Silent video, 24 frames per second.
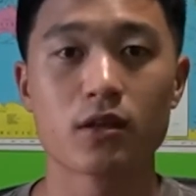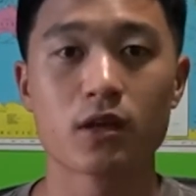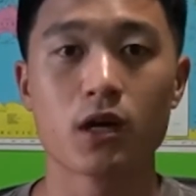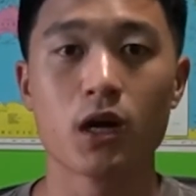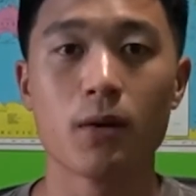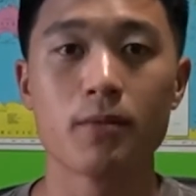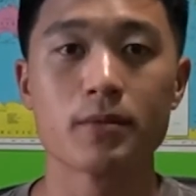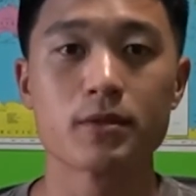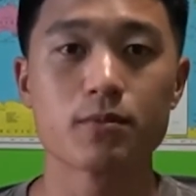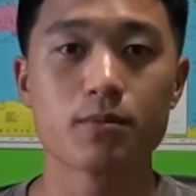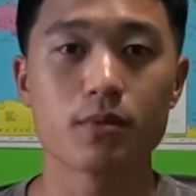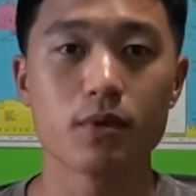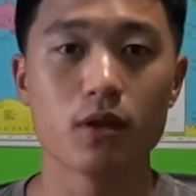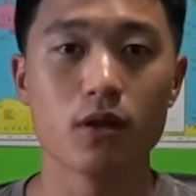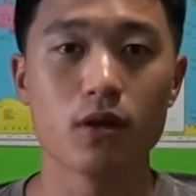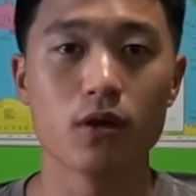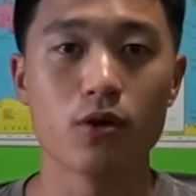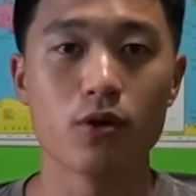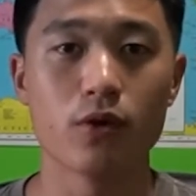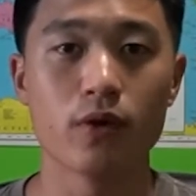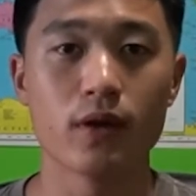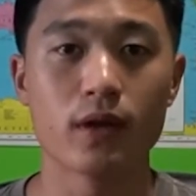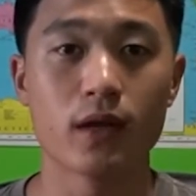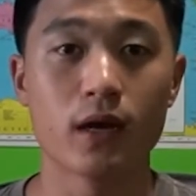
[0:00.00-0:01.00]
comments
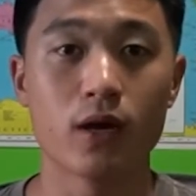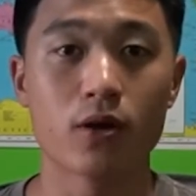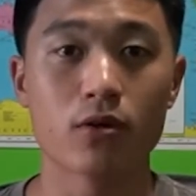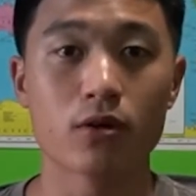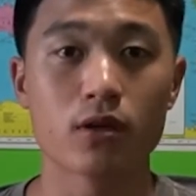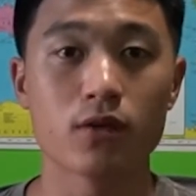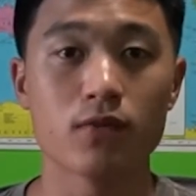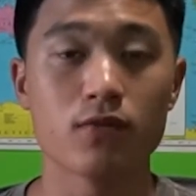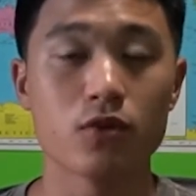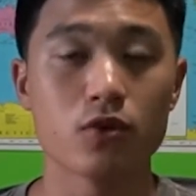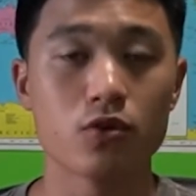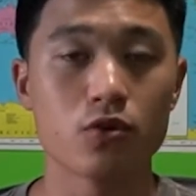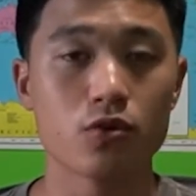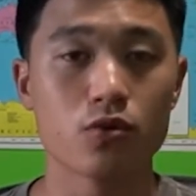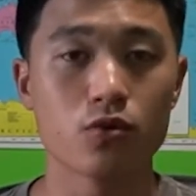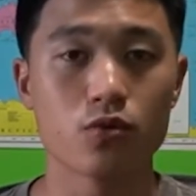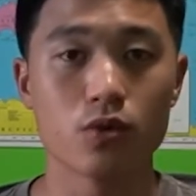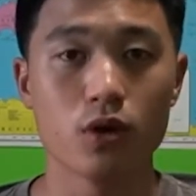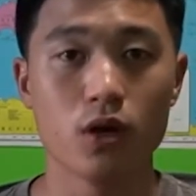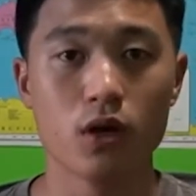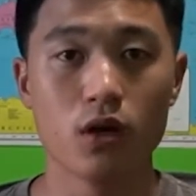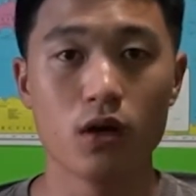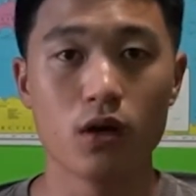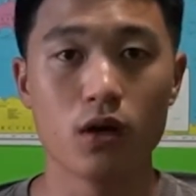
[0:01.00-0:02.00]
below and I'll give
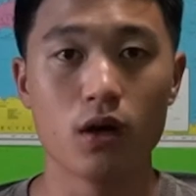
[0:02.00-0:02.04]
you